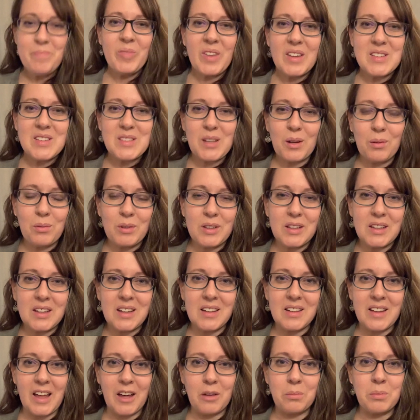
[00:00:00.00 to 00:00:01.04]
So it really
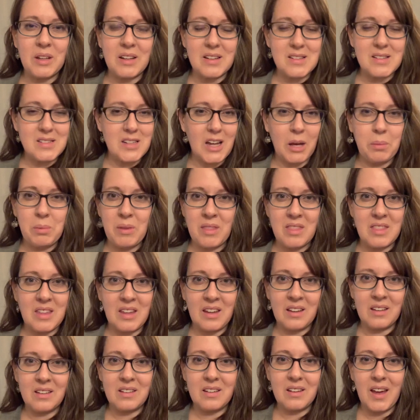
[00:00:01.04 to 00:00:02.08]
allowed me to stop and
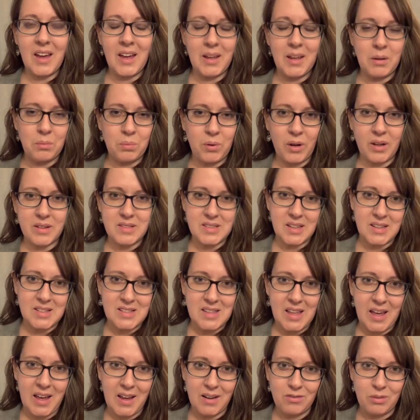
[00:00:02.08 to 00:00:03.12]
think and process
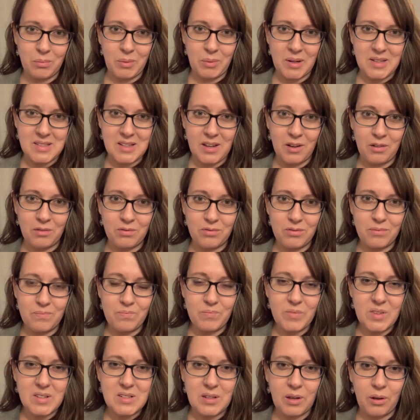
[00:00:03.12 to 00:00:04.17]
that for myself.
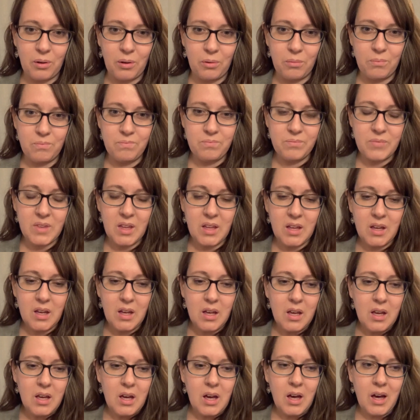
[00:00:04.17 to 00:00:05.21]
So
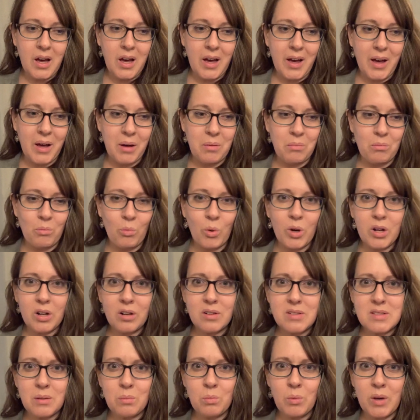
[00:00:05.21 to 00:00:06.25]
what are
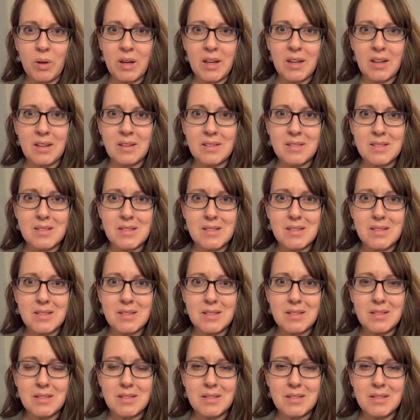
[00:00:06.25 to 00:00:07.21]
some ways?